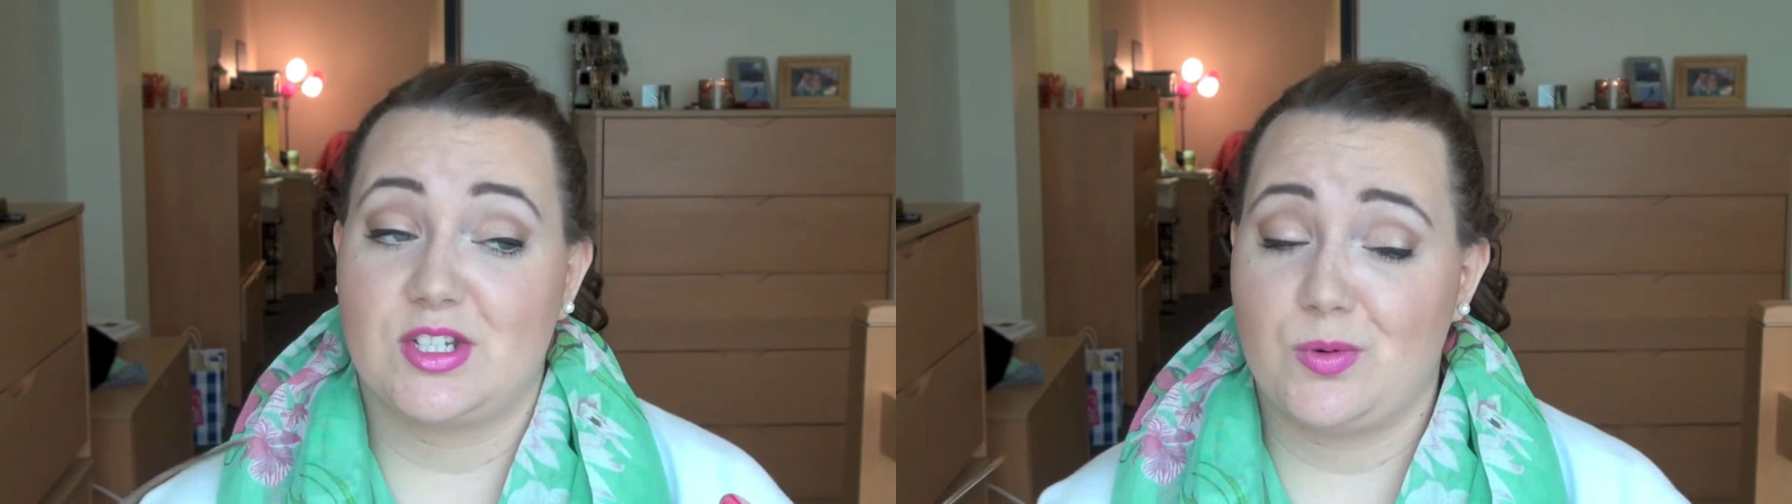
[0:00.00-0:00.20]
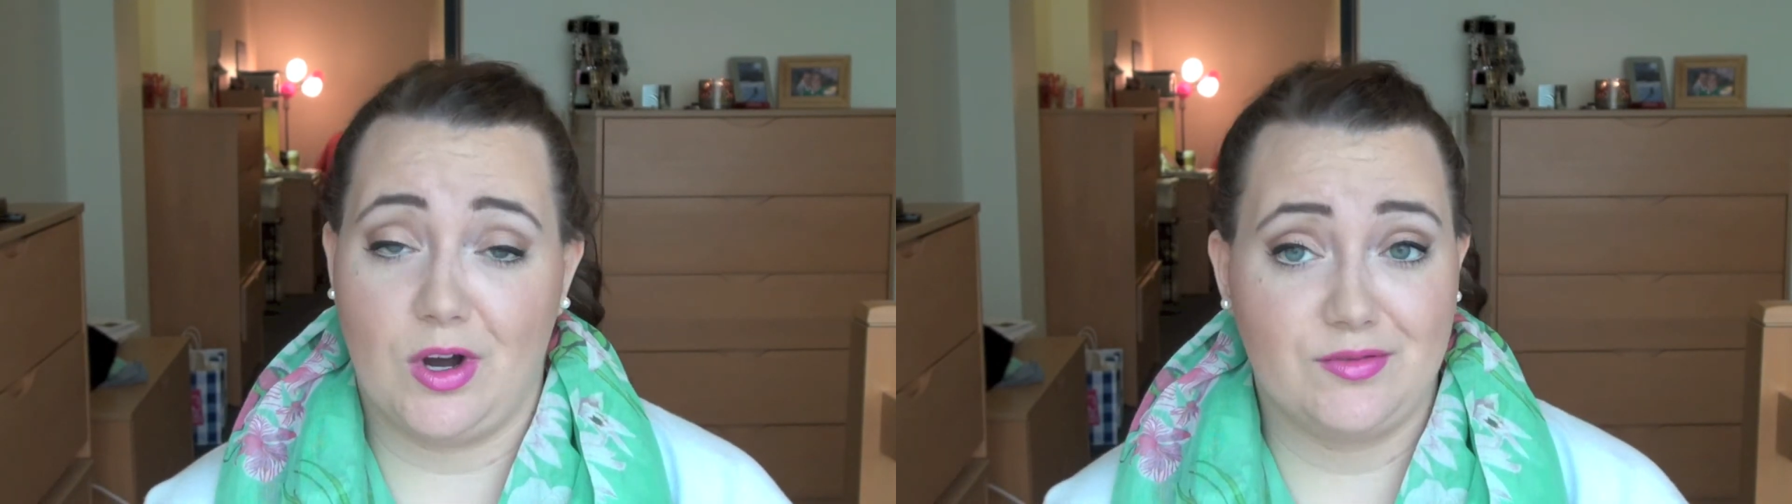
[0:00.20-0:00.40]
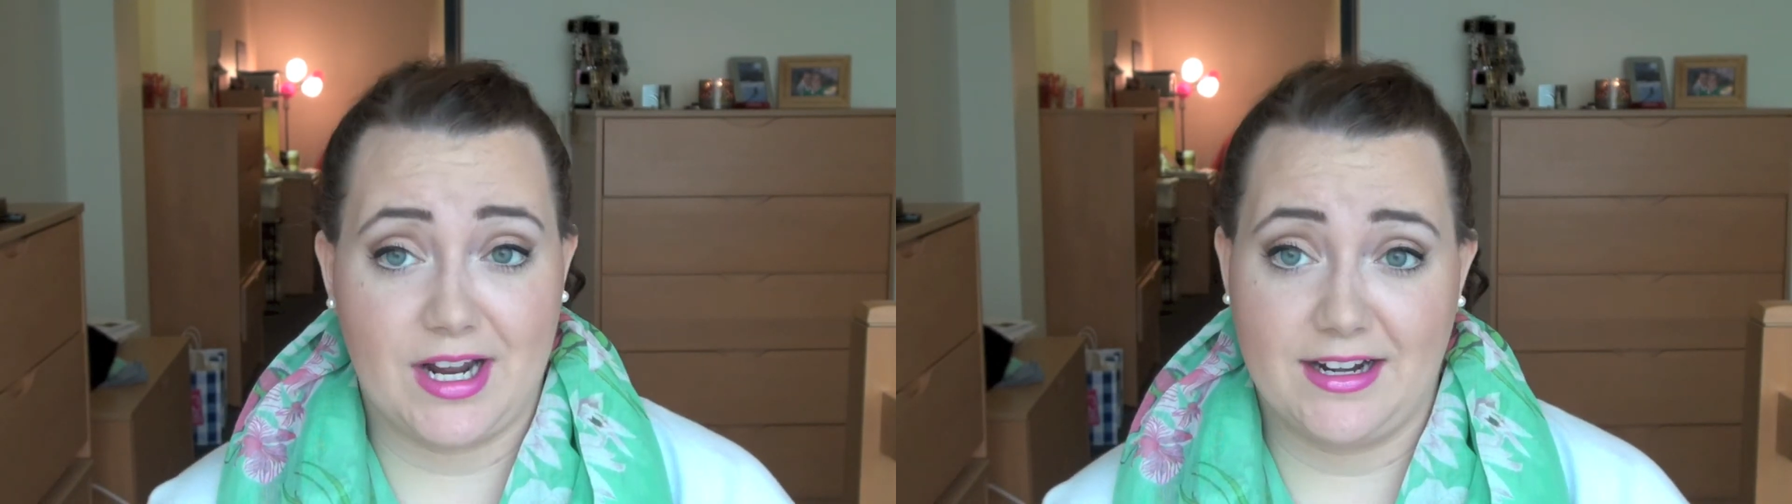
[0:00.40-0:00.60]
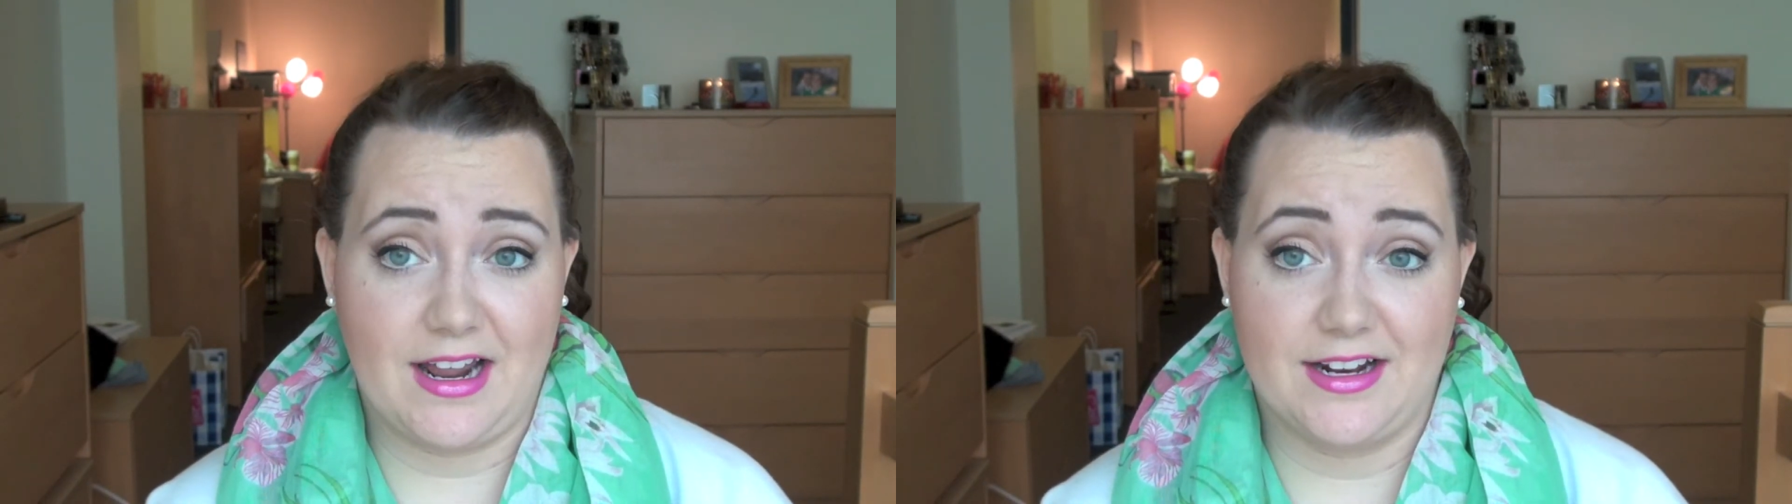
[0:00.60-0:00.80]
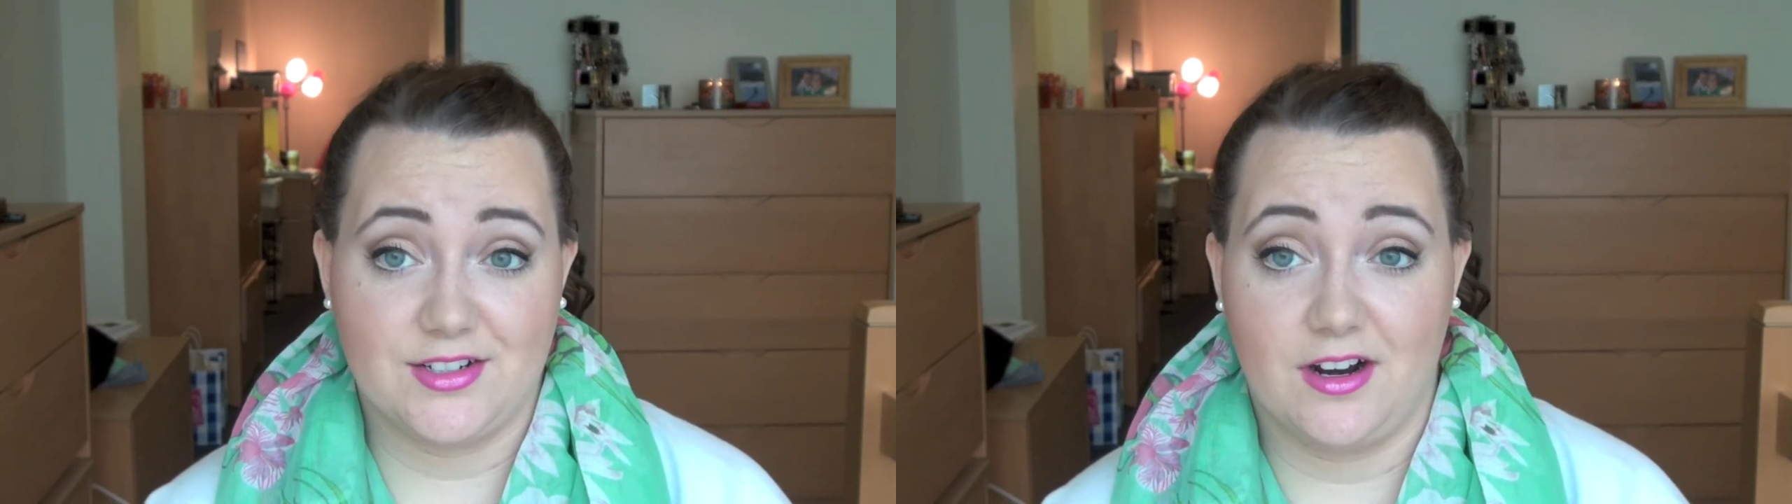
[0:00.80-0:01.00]
$12.99
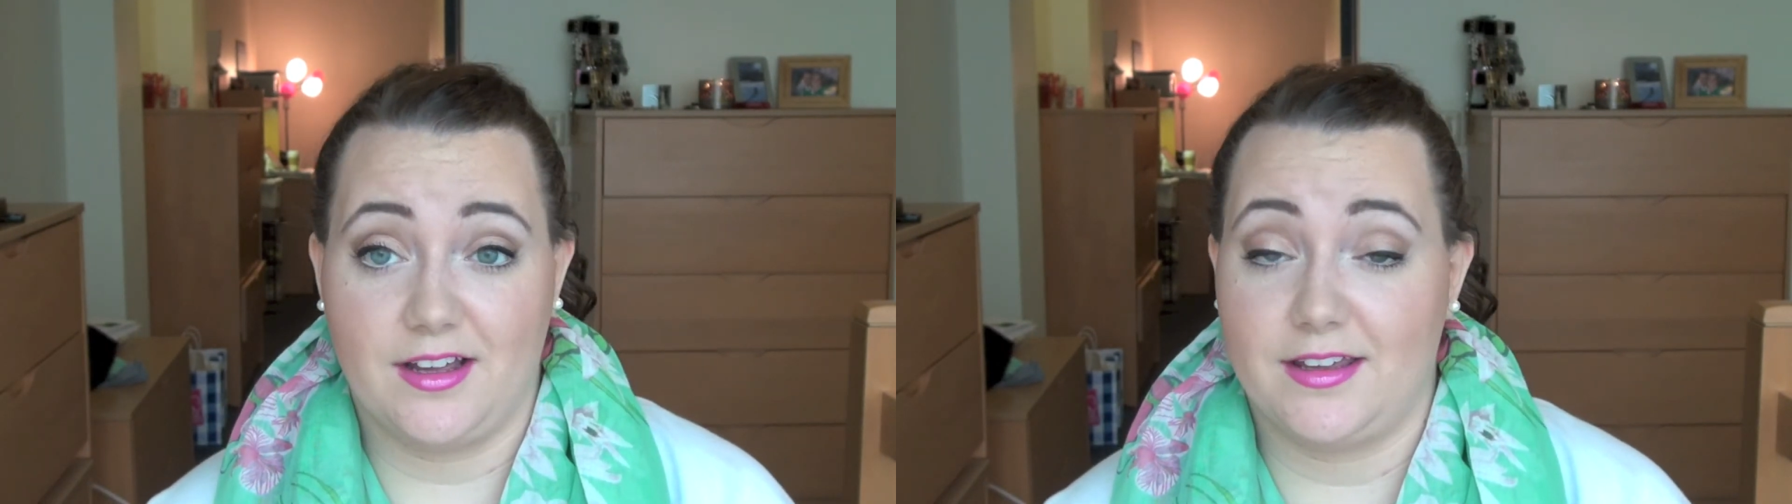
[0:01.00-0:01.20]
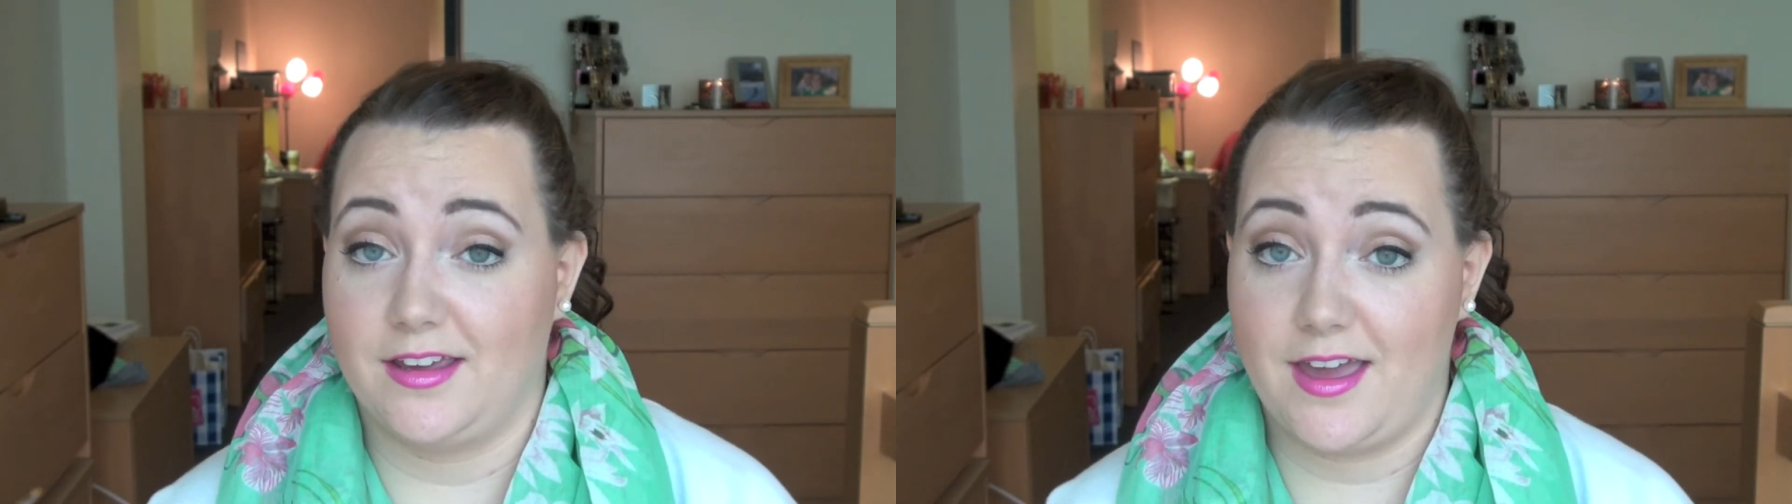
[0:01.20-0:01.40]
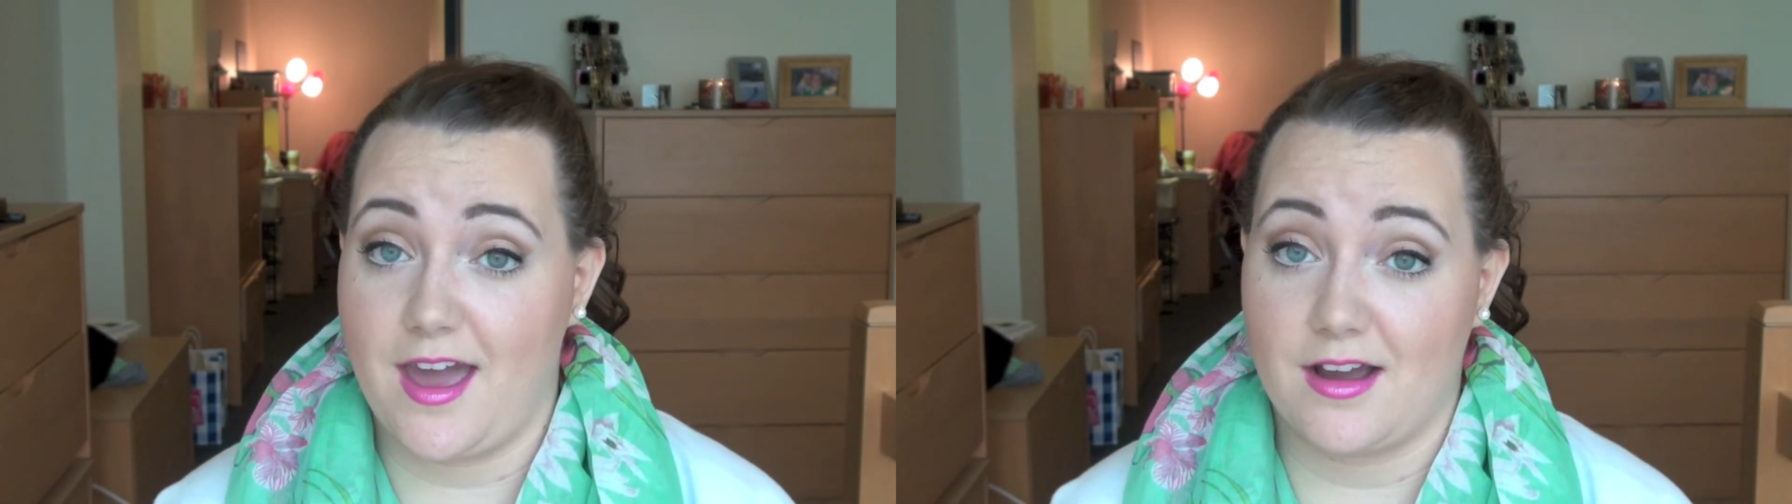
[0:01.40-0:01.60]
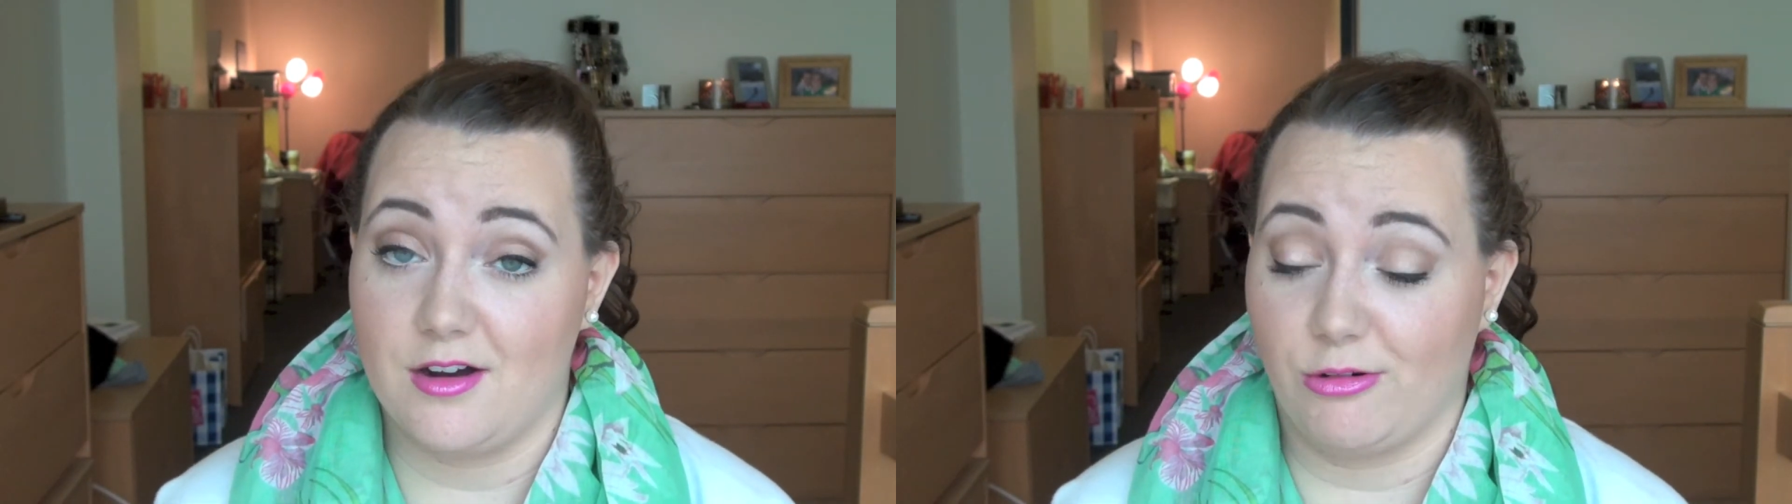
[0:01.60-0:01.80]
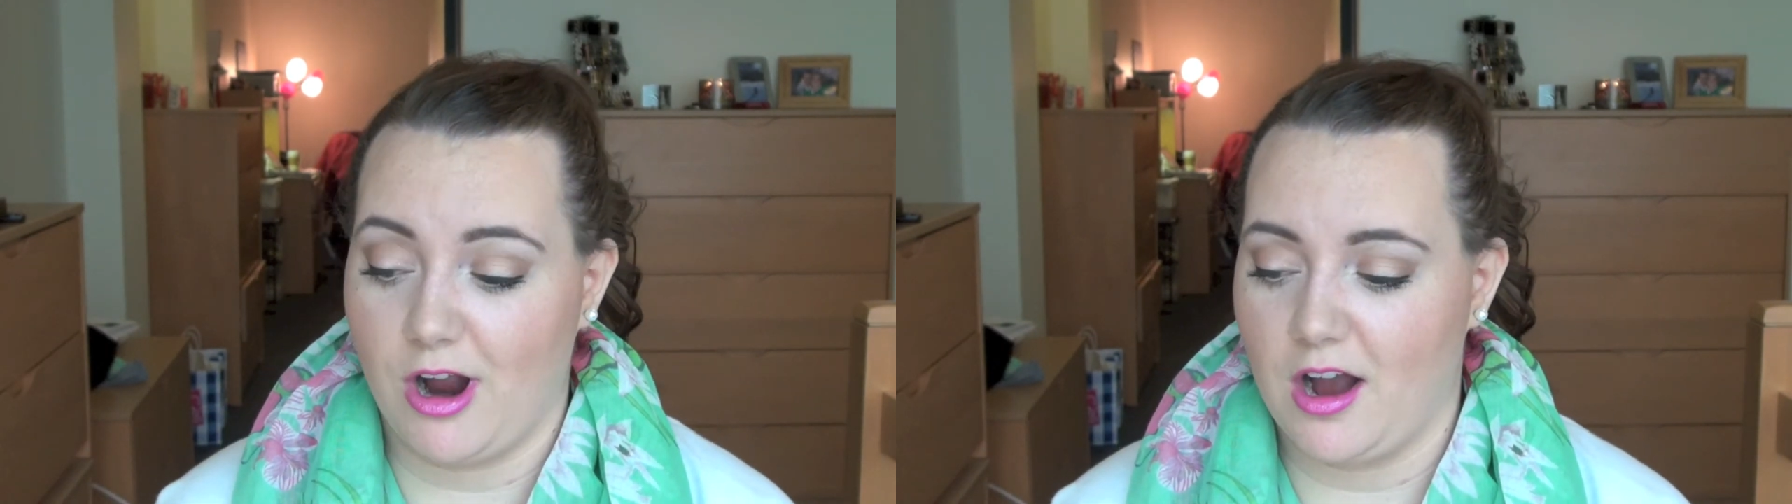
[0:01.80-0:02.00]
at Target, like you can't
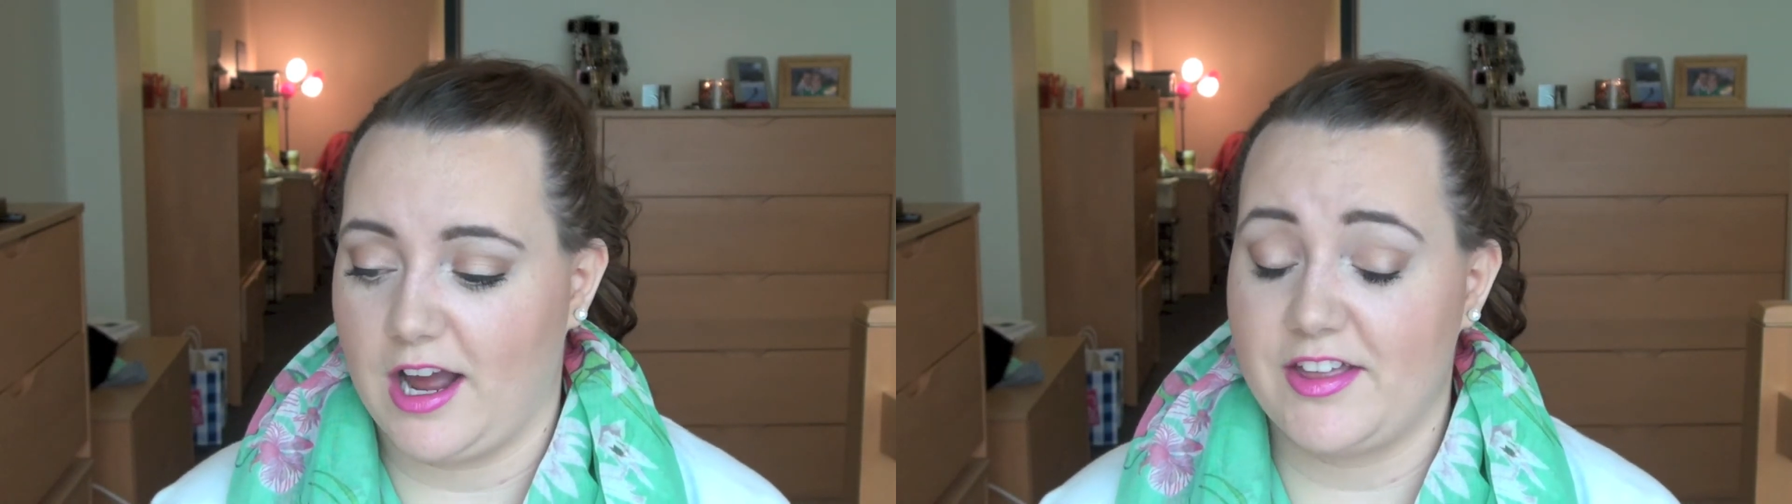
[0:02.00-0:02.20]
go wrong.